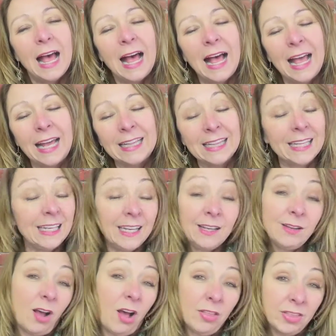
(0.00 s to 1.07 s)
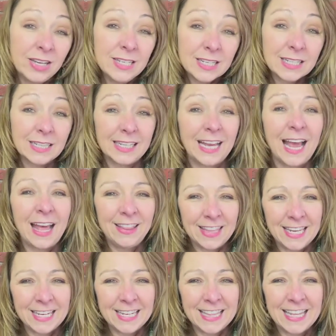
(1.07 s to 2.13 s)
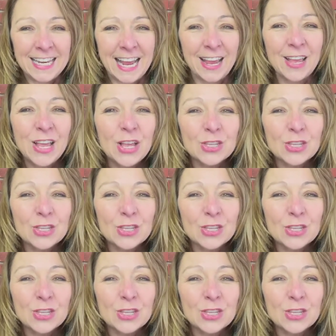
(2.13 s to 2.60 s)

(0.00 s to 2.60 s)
and leading authentically at the end of the day.